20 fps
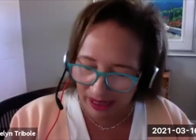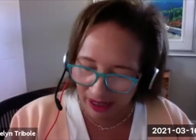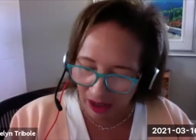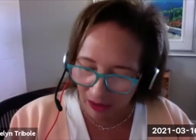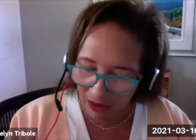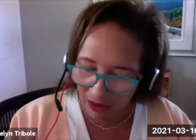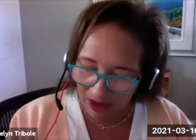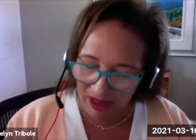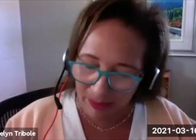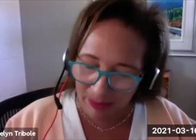
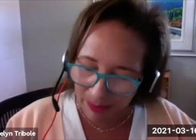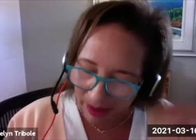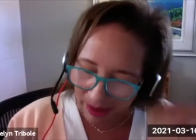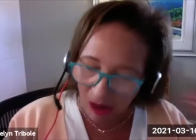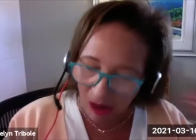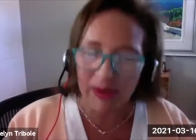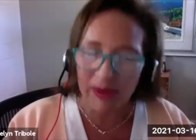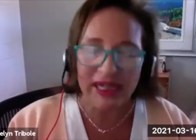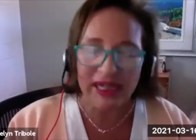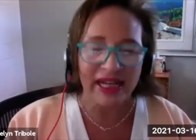power an
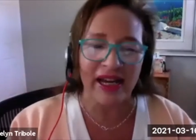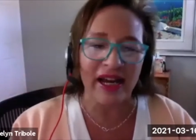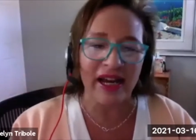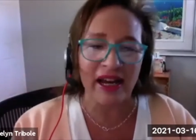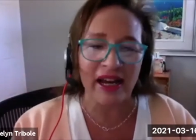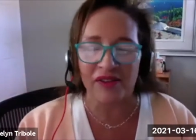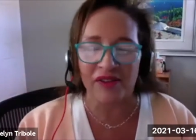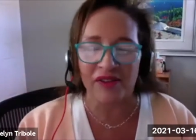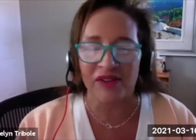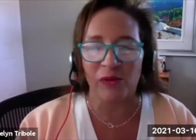empowering
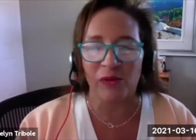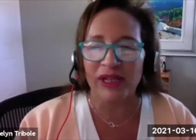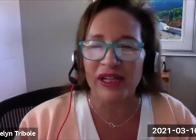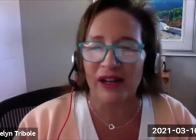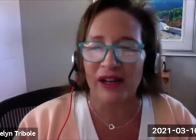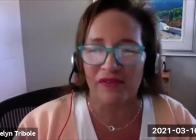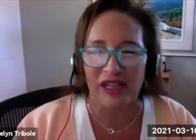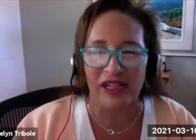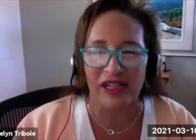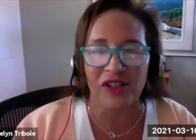act that we
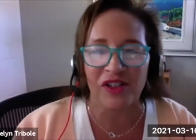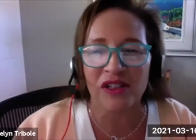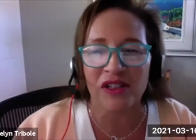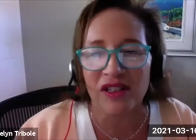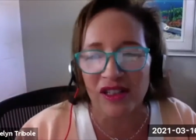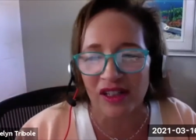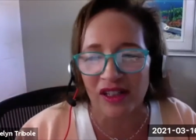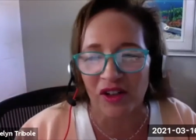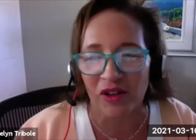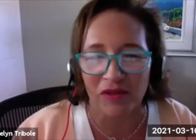have
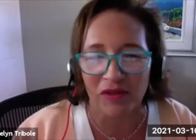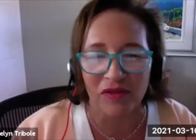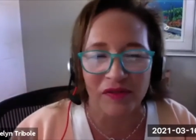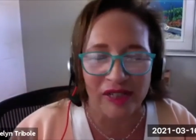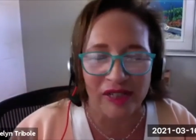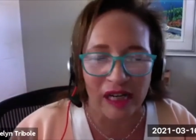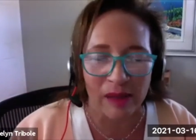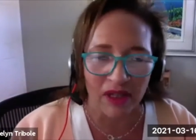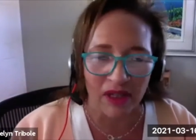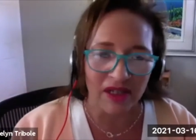agency in our
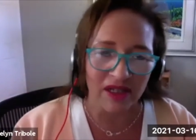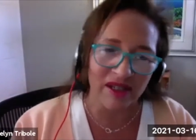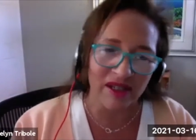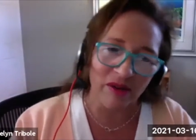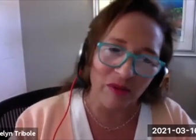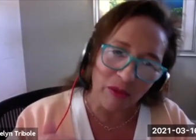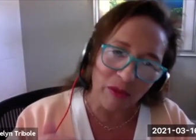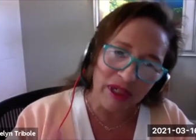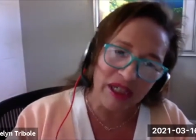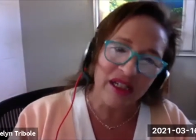families
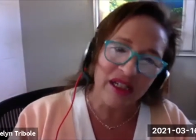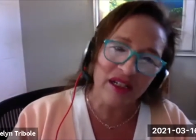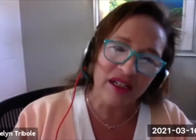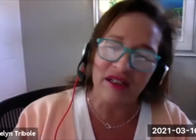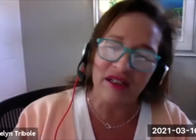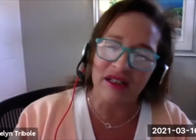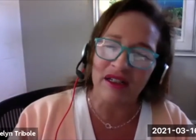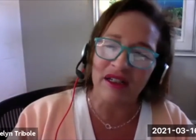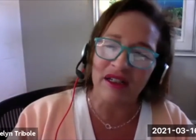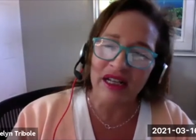that we
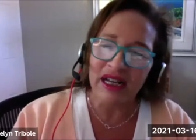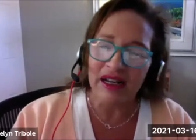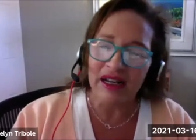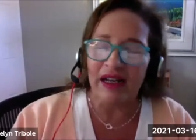can